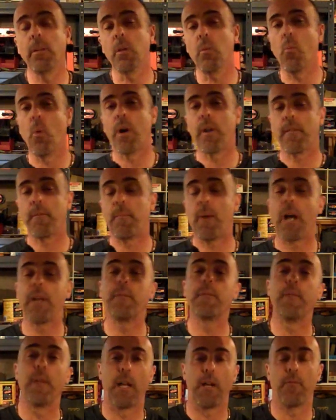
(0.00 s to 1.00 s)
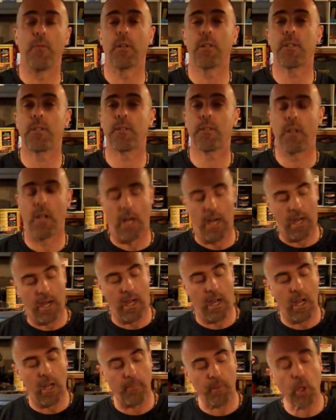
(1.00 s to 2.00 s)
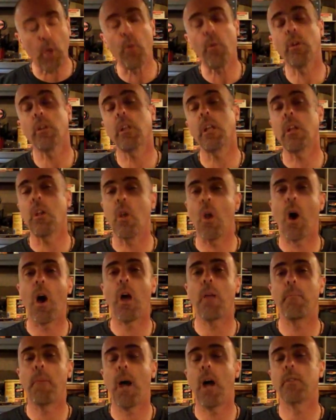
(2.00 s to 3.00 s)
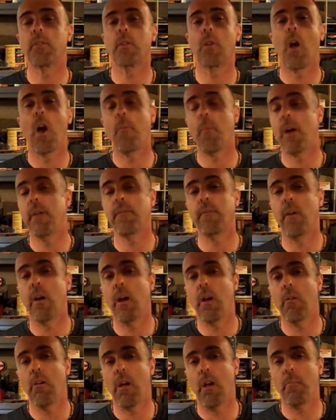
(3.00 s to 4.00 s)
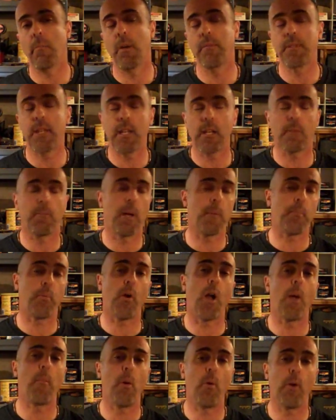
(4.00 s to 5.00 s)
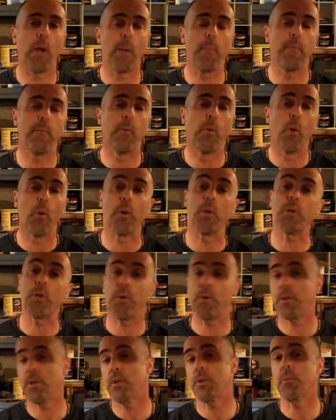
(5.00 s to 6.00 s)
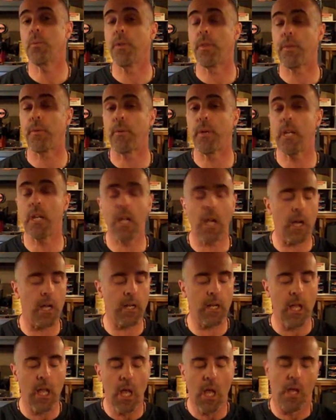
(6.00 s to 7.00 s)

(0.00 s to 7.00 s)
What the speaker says: one of my favorites. Currently not mounted on my firearm. I've taken my primary M4 and turned it into a 3-gun.